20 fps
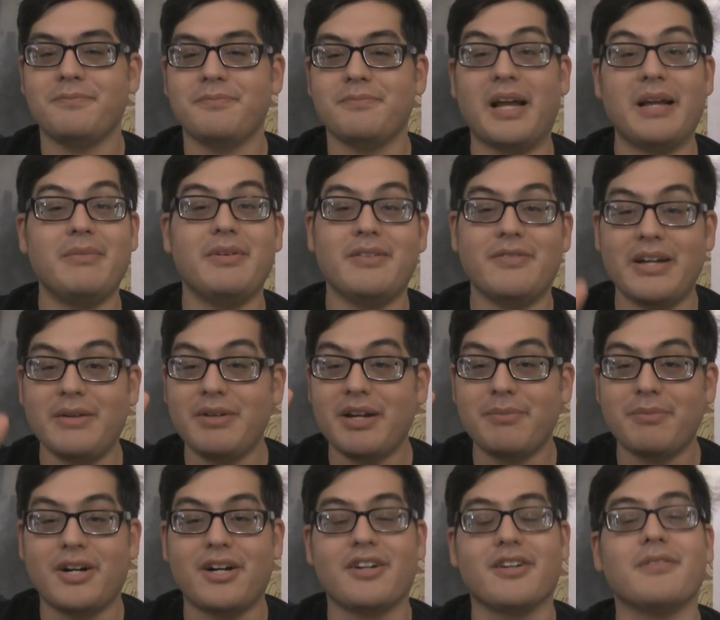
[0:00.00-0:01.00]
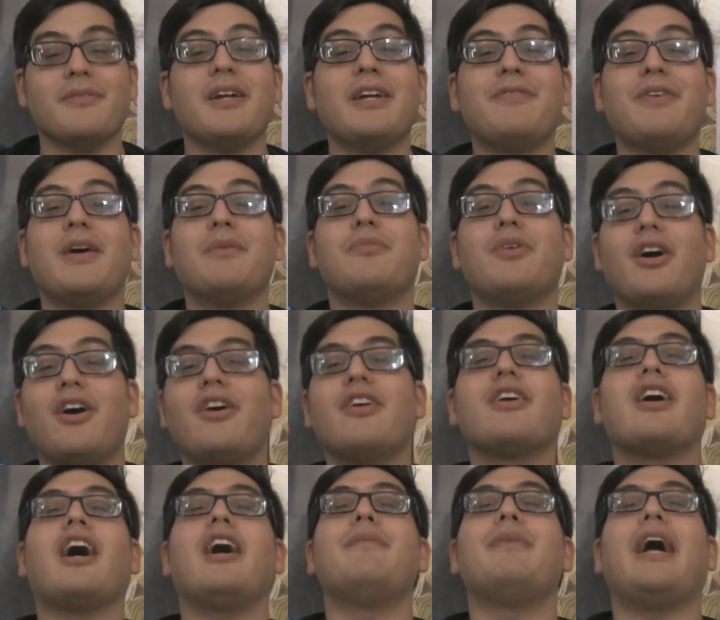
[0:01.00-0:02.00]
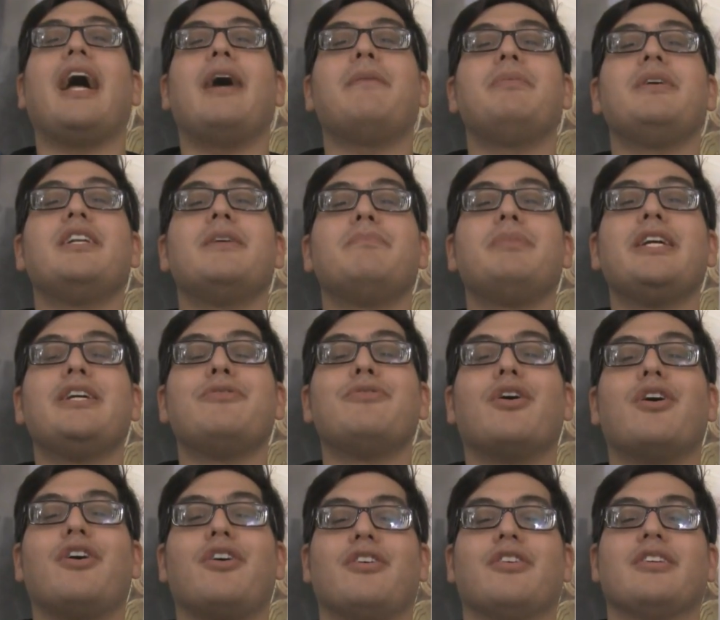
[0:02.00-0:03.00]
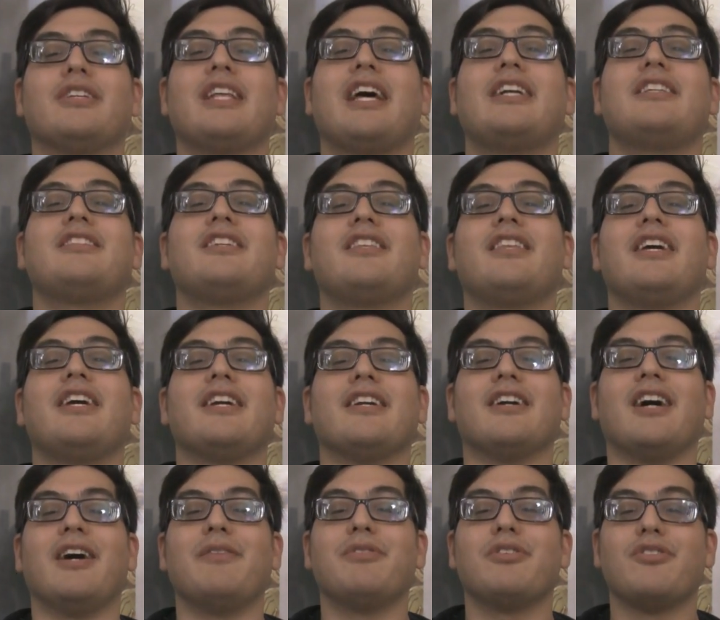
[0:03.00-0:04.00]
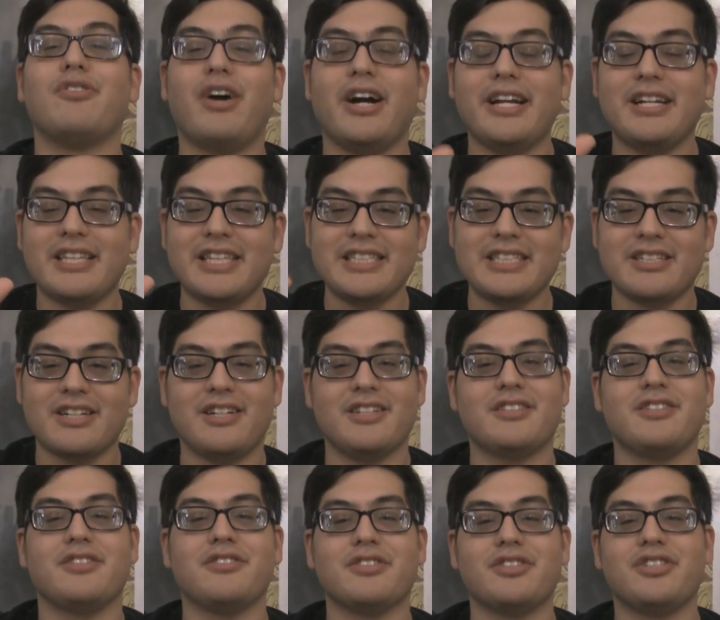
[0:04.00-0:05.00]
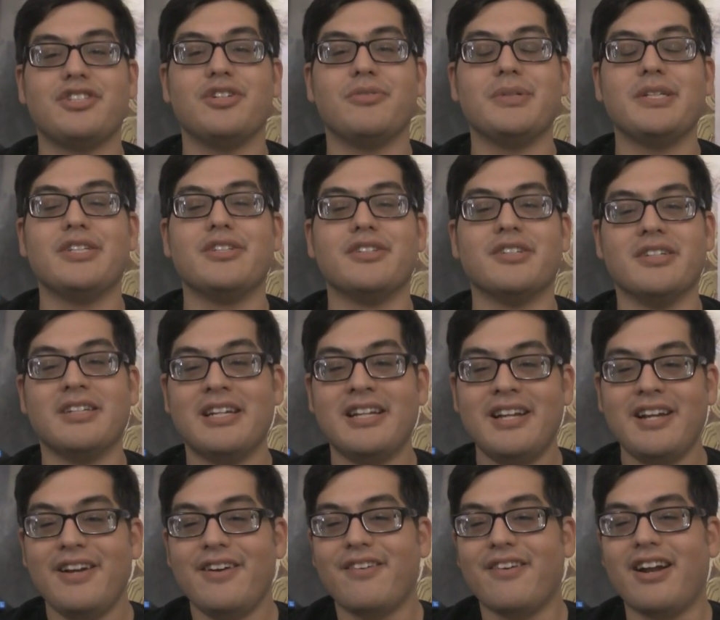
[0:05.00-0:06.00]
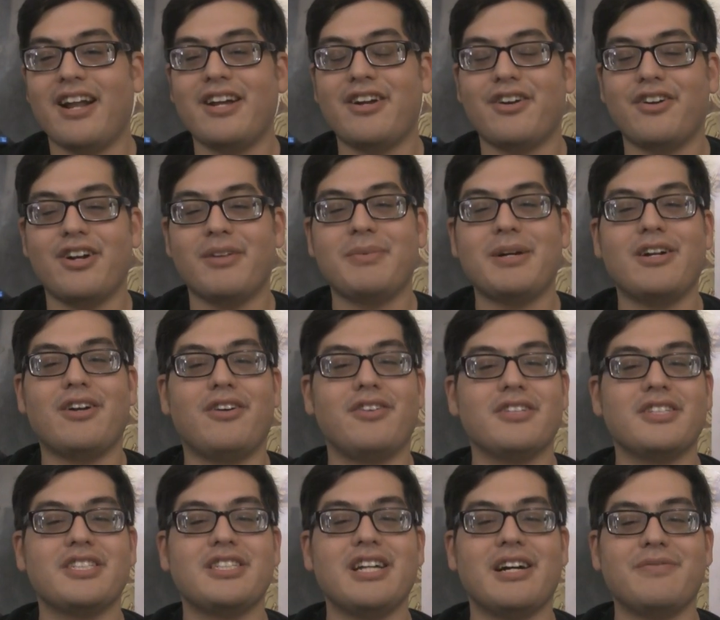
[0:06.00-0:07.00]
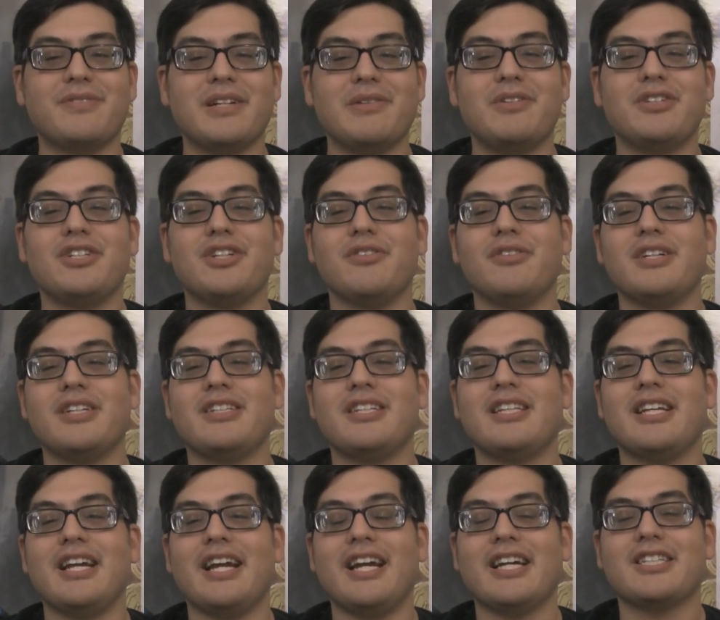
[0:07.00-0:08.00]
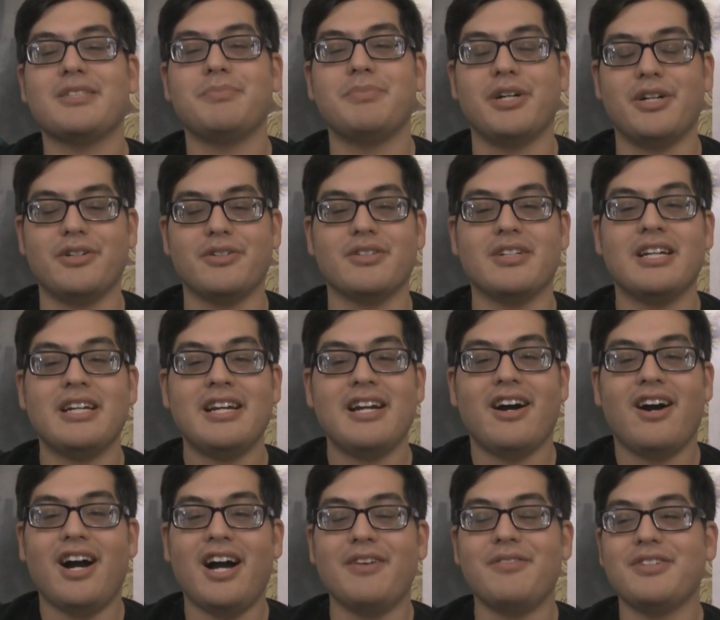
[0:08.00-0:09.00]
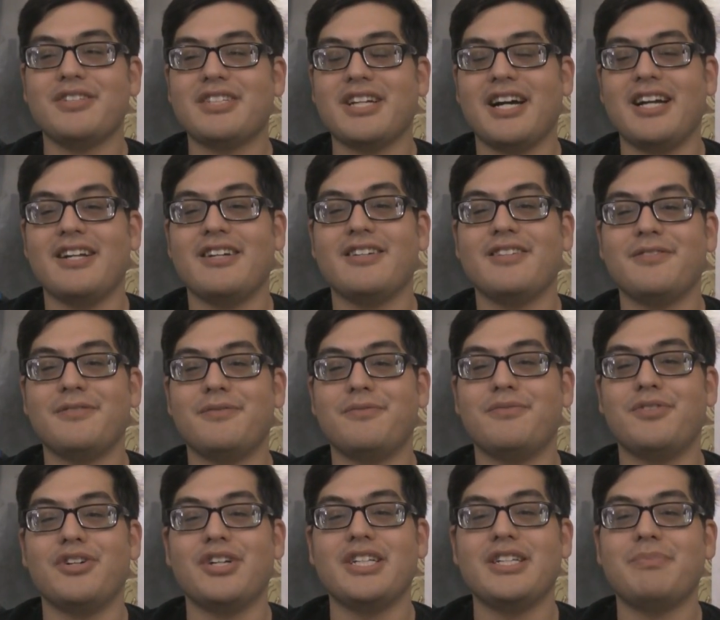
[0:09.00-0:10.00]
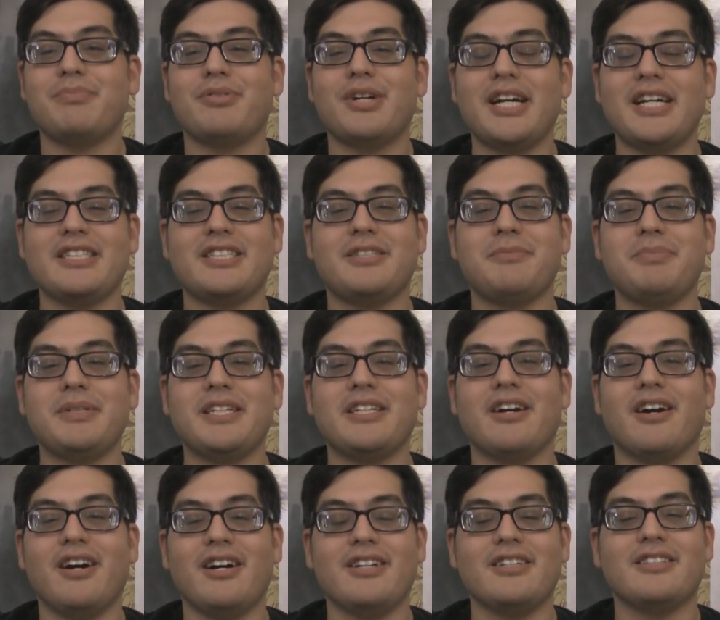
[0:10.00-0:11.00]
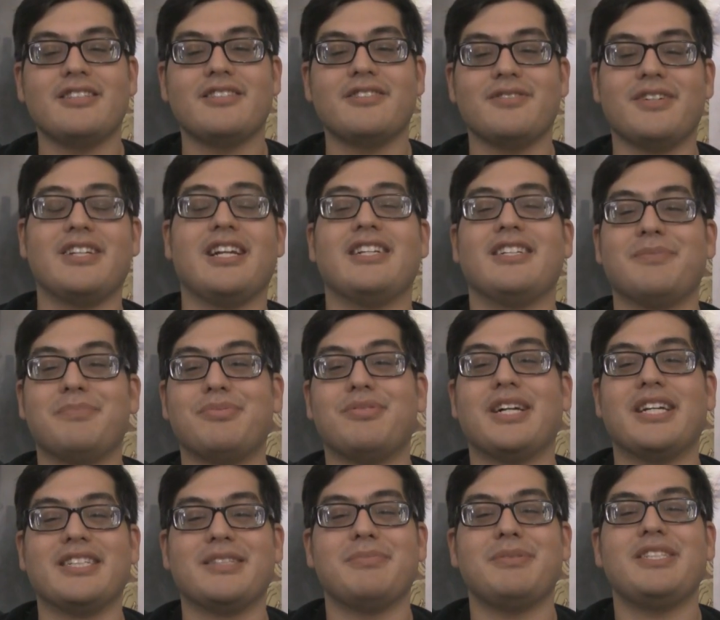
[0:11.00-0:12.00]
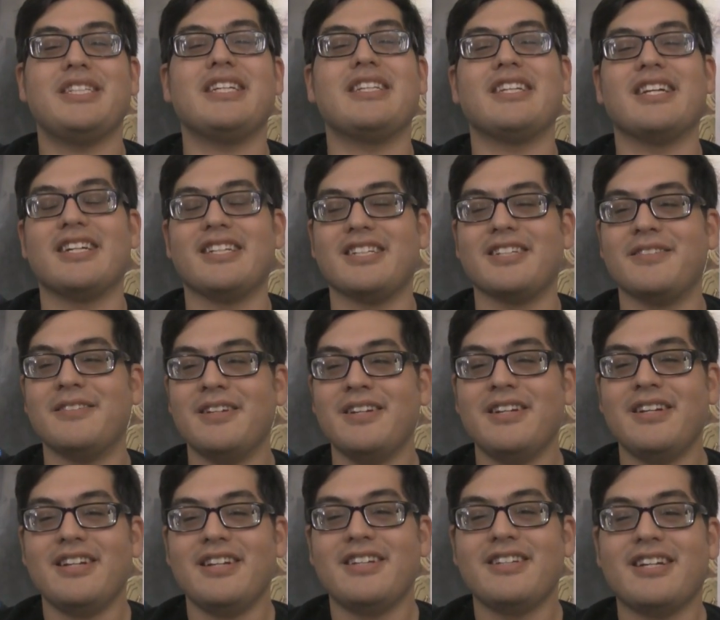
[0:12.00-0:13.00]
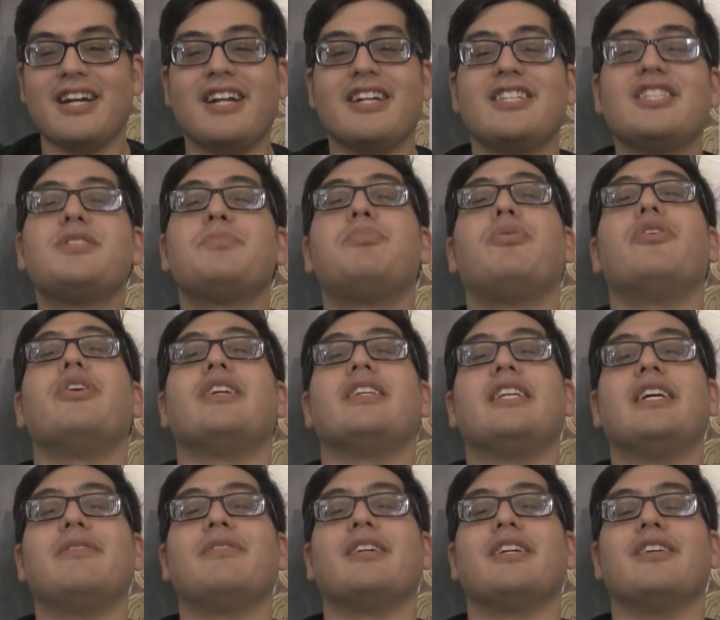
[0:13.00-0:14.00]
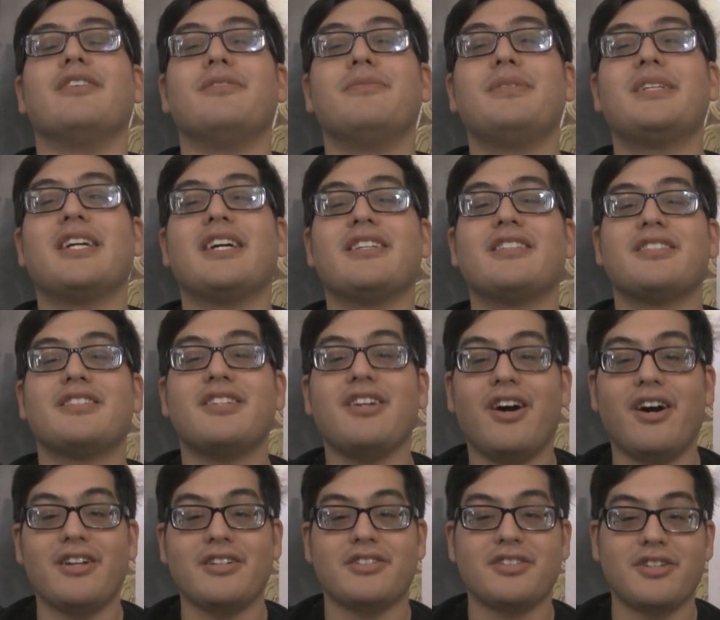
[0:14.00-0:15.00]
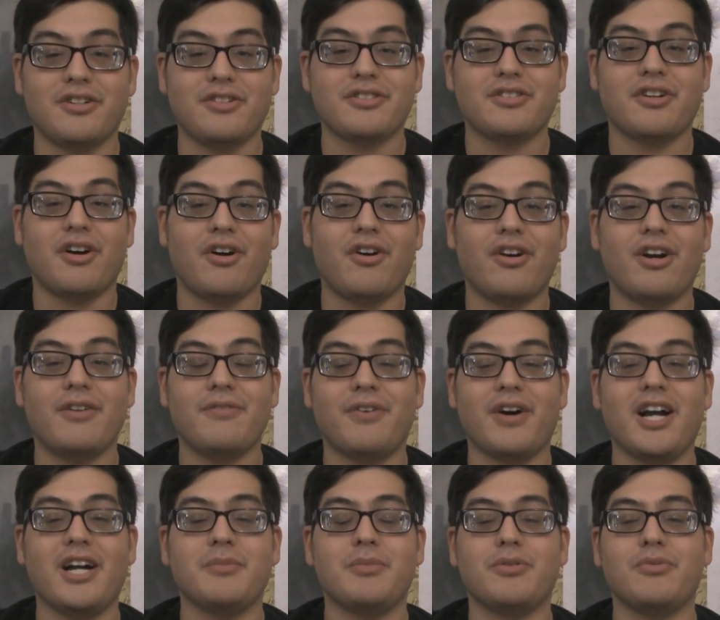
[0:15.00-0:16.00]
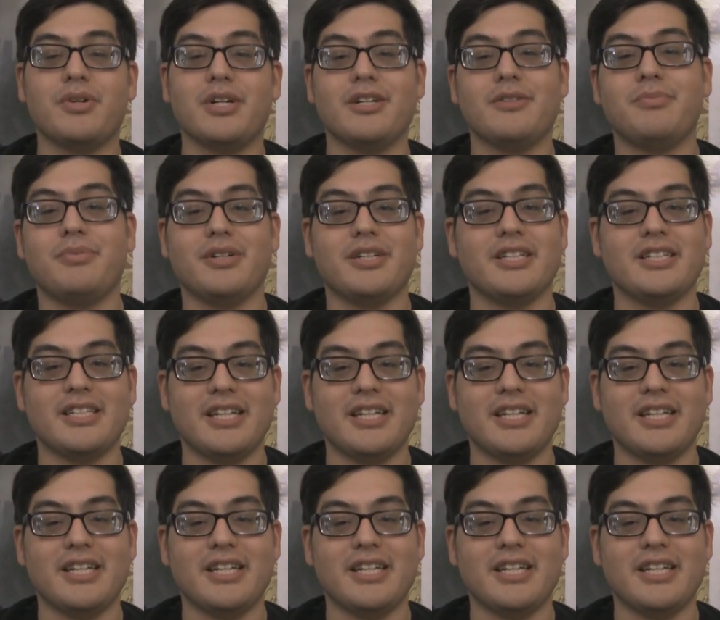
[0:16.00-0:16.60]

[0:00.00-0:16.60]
Maybe I'm wrong. If I'm wrong, I'm happy to be wrong. That's the thing. I would like these consoles to still be good. When I heard about all the stuff they were doing to the Xbone, I was kind of really depressed because, well, not depressed, but you get the idea. Kind of disappointed, there we go. Because consoles are a viable way of playing